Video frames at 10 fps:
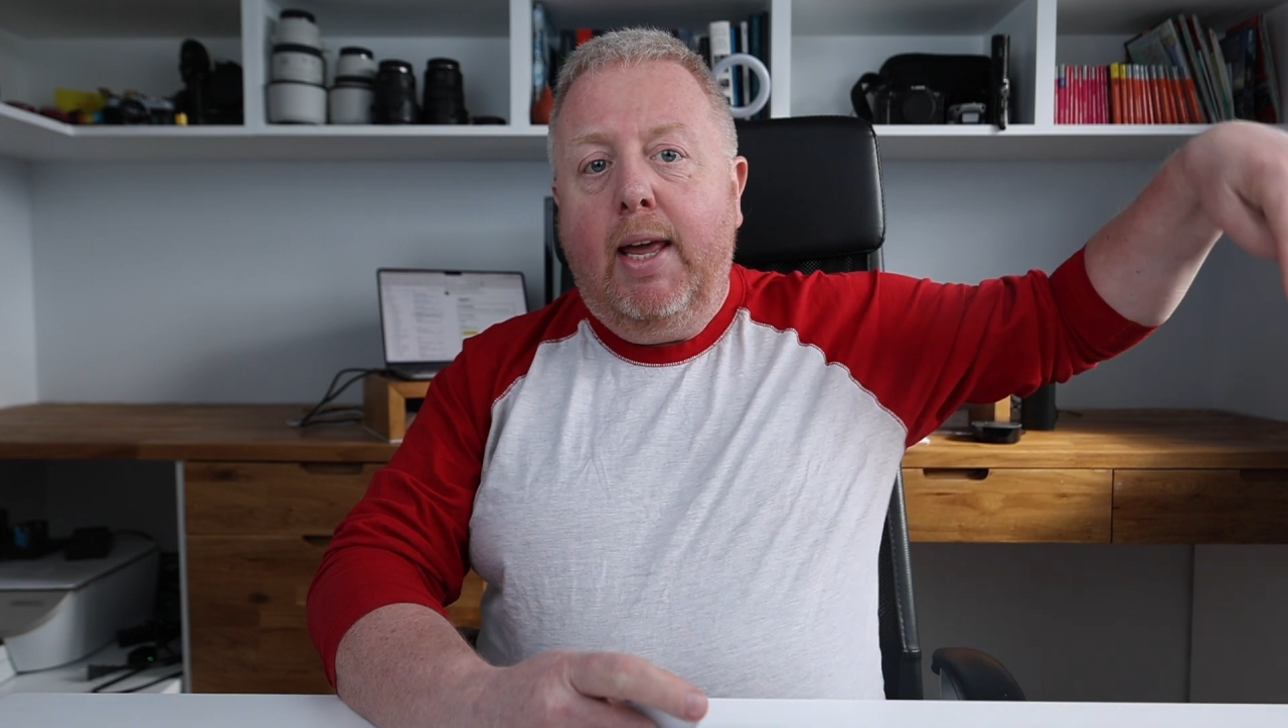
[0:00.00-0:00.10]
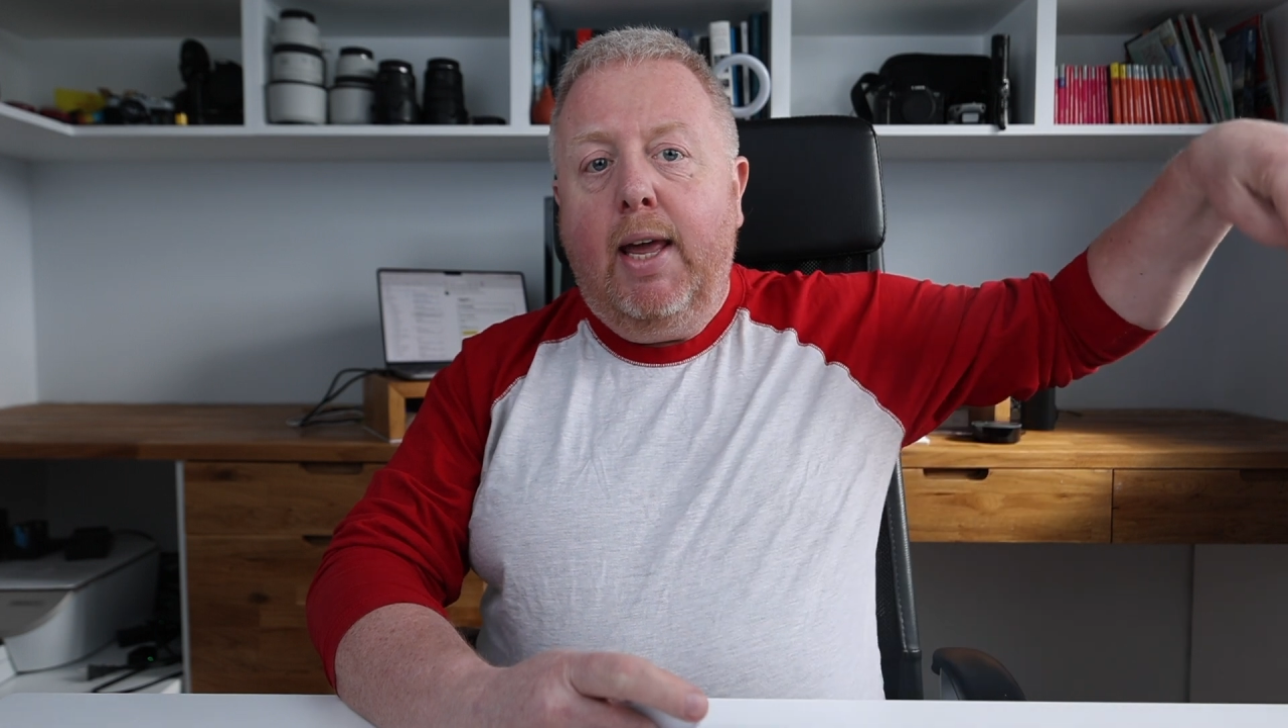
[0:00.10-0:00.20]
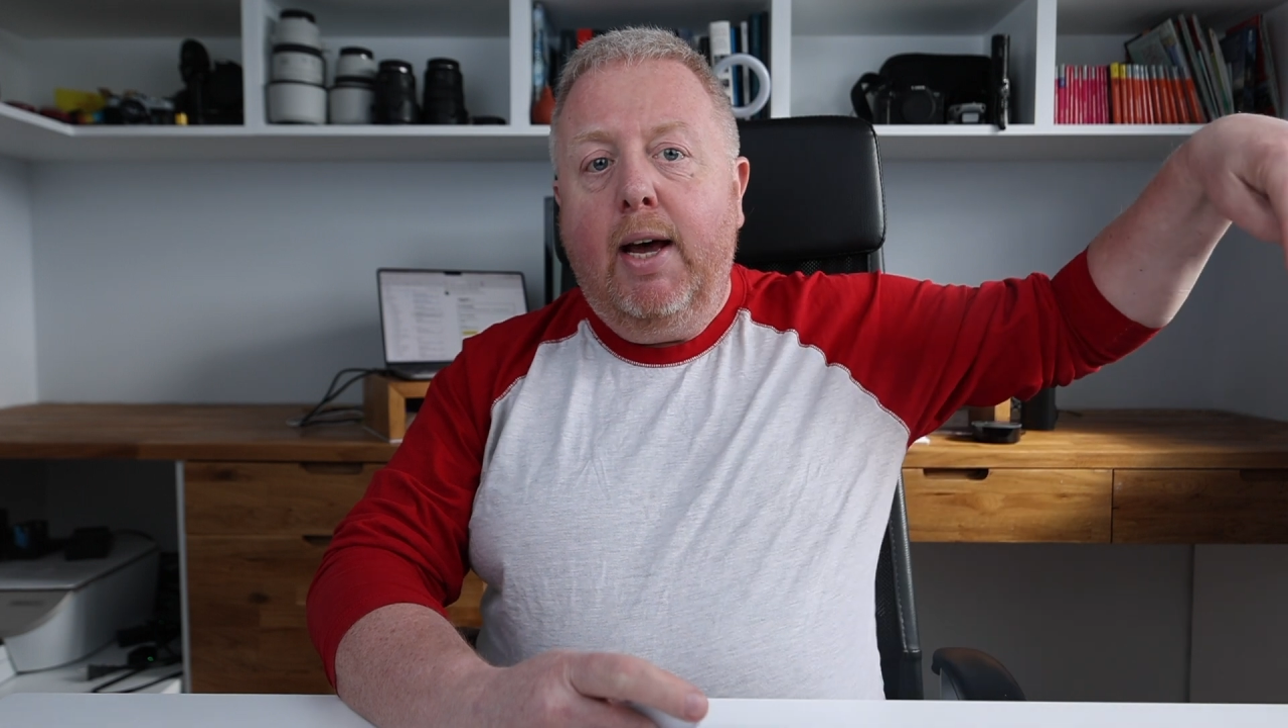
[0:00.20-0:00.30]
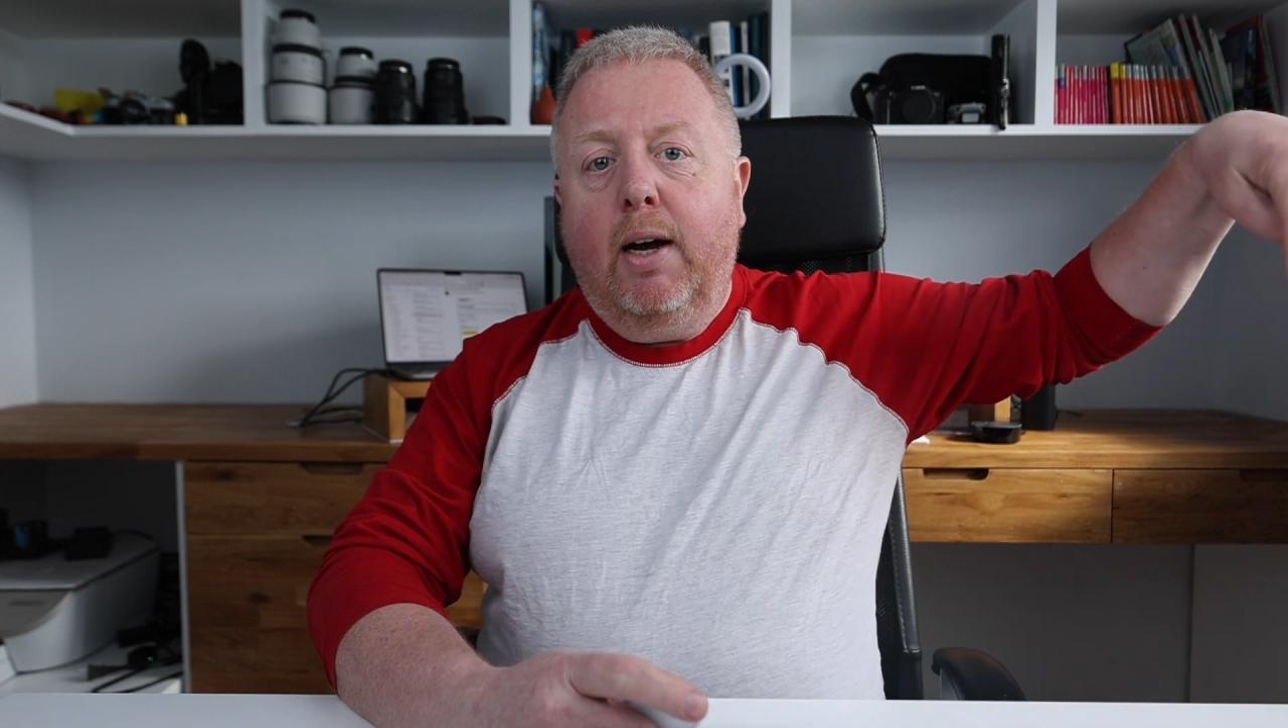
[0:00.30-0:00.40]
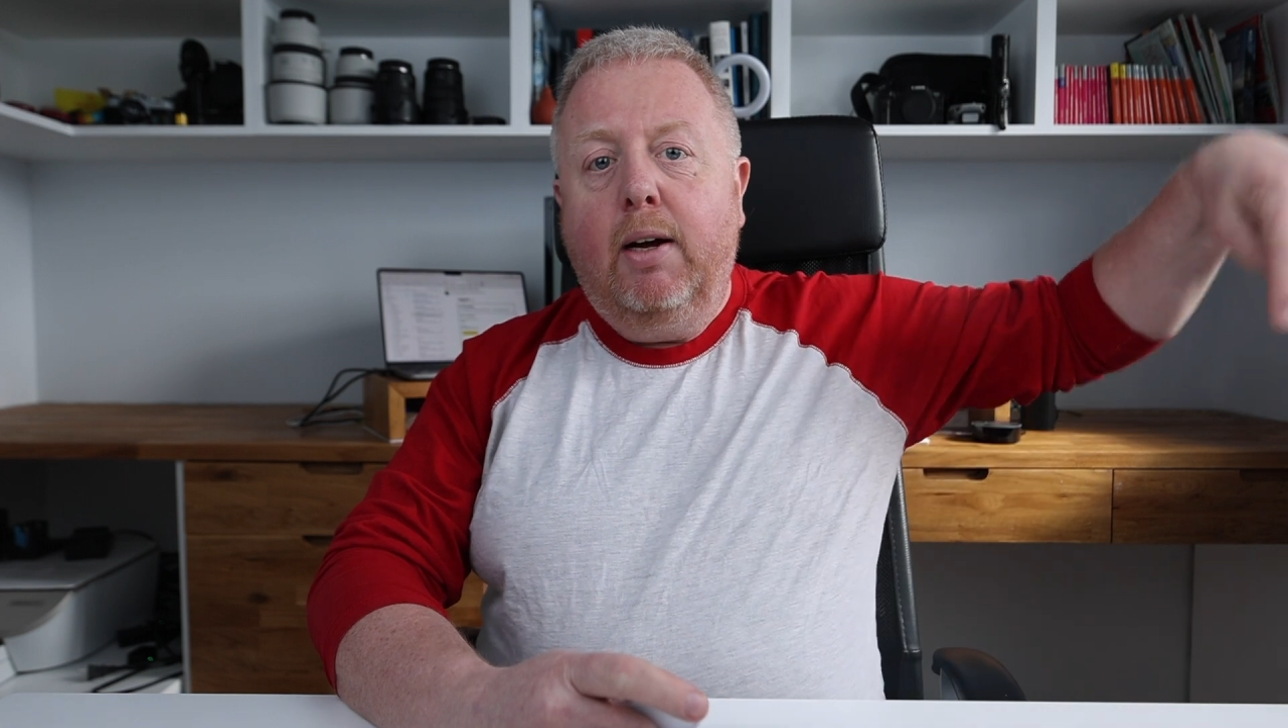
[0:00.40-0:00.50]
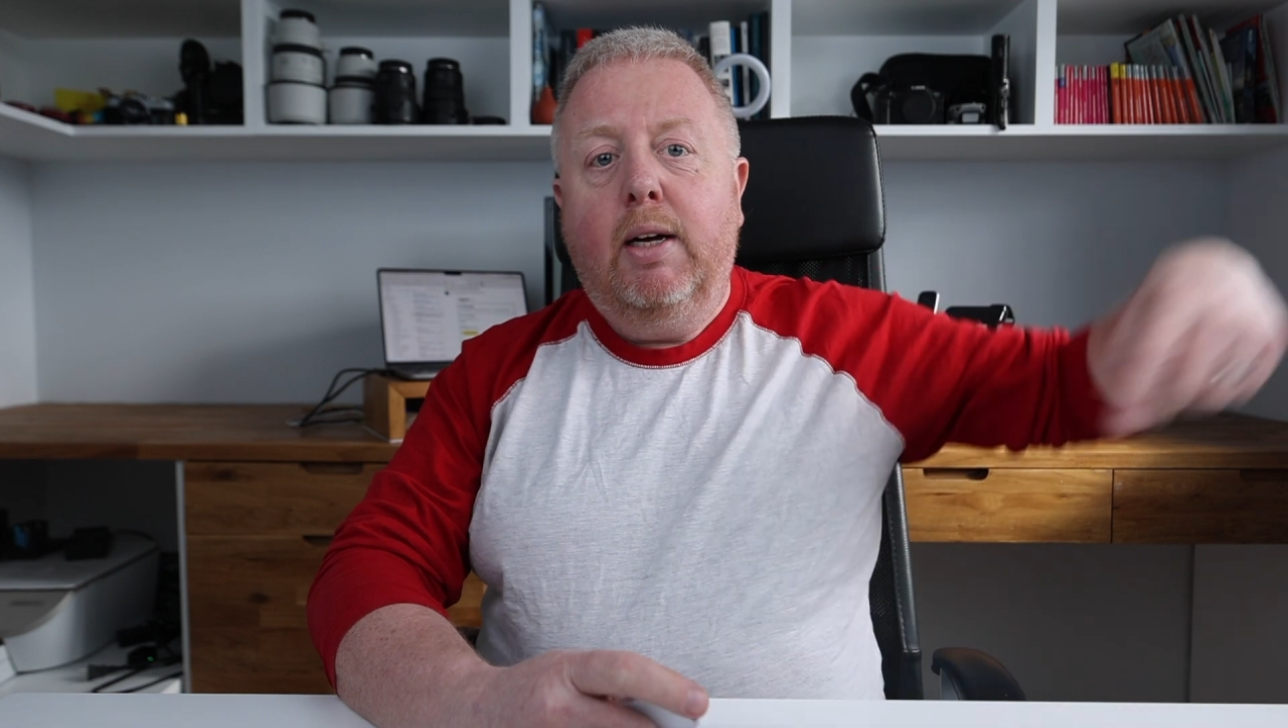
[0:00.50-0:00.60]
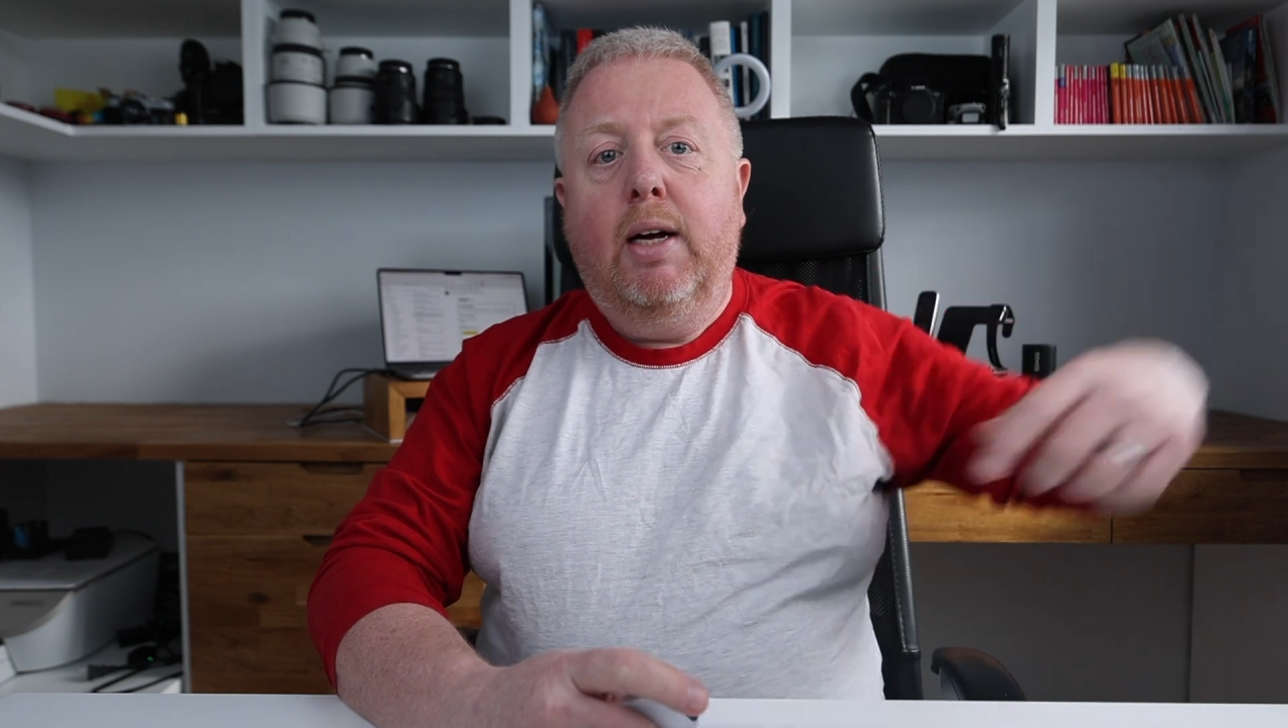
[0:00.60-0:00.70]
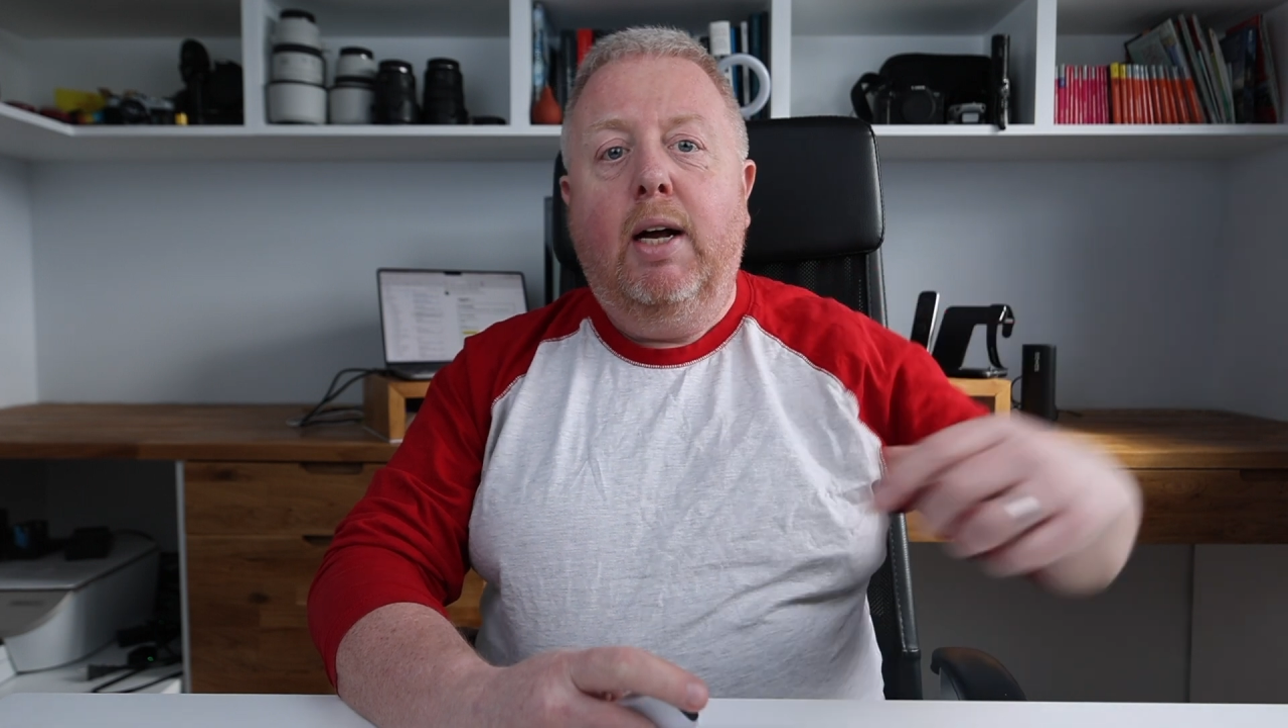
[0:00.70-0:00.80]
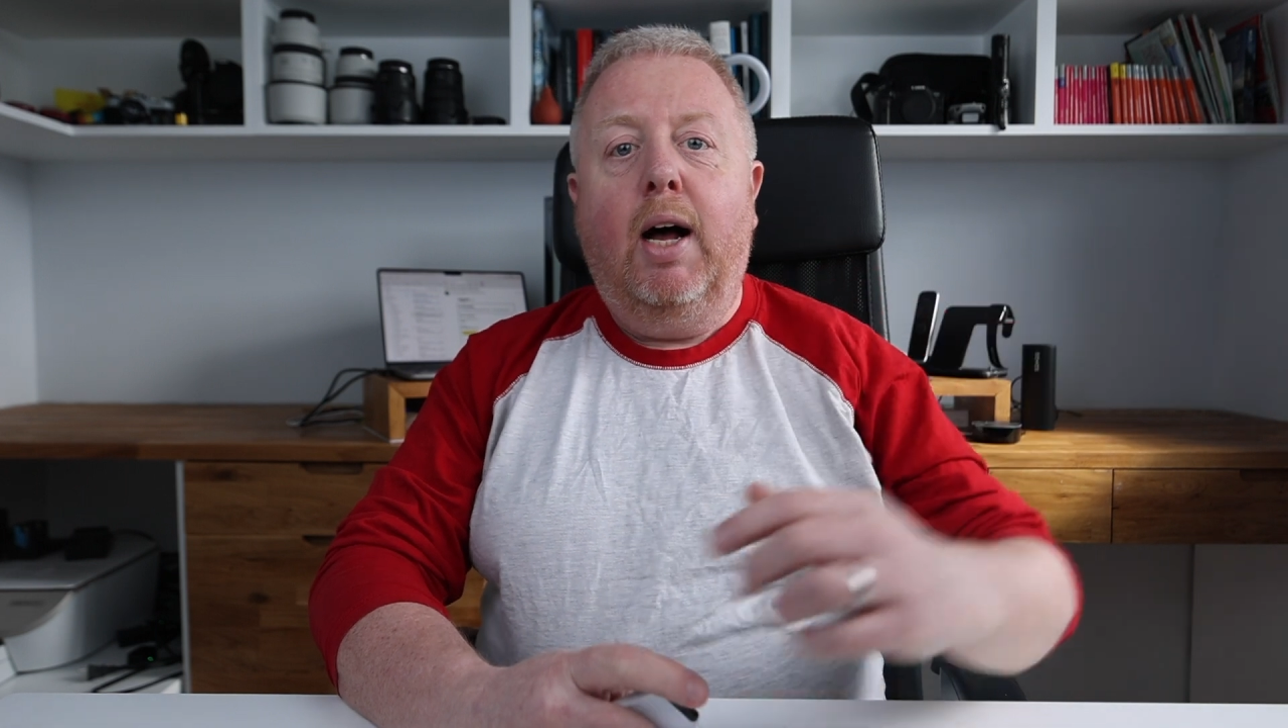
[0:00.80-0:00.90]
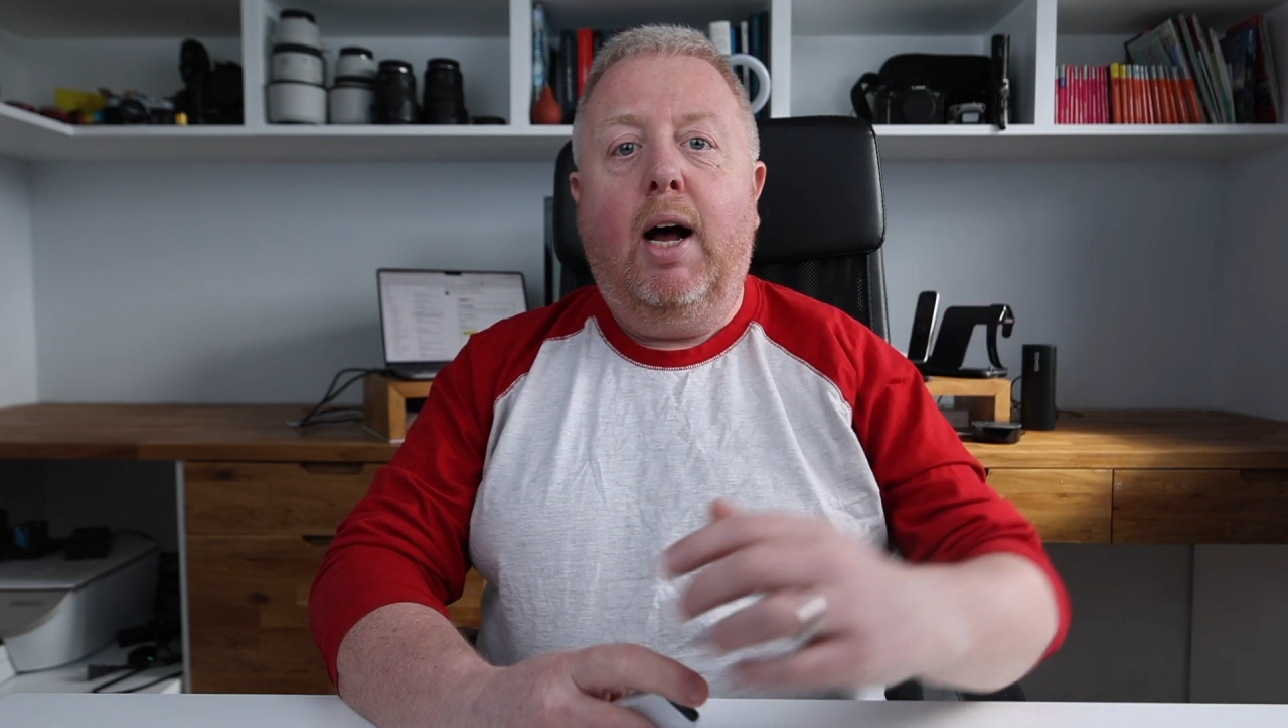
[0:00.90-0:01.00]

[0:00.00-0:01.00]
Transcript: here,